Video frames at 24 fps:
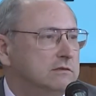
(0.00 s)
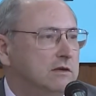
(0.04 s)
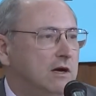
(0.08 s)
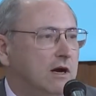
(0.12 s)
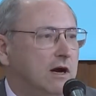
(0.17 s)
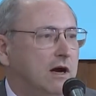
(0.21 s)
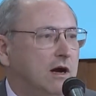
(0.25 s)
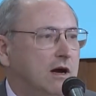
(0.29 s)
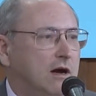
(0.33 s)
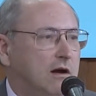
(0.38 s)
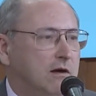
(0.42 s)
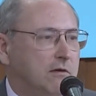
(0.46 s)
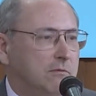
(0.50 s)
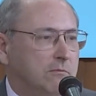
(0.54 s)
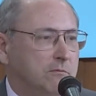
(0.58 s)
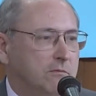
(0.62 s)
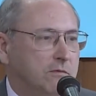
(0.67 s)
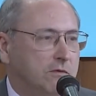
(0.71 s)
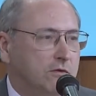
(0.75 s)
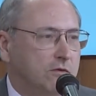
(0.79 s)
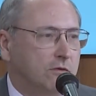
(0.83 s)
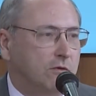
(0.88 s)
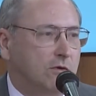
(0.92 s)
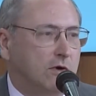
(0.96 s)

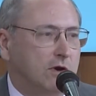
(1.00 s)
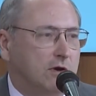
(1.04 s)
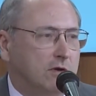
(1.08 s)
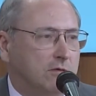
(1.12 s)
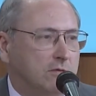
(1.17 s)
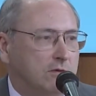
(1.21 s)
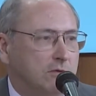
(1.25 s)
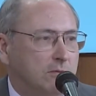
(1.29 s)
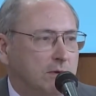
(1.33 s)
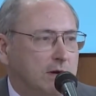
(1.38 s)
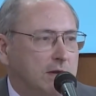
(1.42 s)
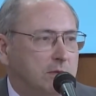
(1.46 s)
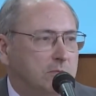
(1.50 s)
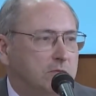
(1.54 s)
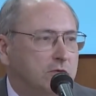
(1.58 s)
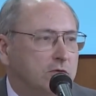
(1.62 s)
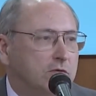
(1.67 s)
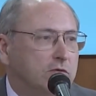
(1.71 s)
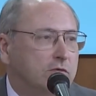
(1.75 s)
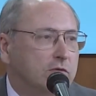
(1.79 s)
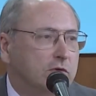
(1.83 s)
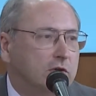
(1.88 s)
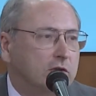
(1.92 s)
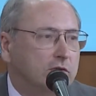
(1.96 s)
Thorium,
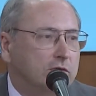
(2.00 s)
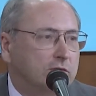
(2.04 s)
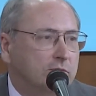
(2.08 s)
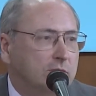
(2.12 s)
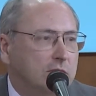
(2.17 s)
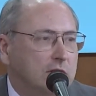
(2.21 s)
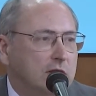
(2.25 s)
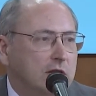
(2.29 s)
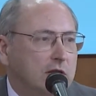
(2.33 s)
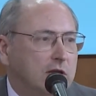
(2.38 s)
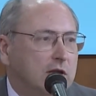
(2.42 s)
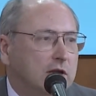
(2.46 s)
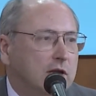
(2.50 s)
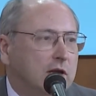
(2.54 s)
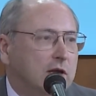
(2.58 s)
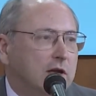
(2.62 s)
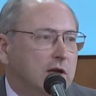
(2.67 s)
uranium-233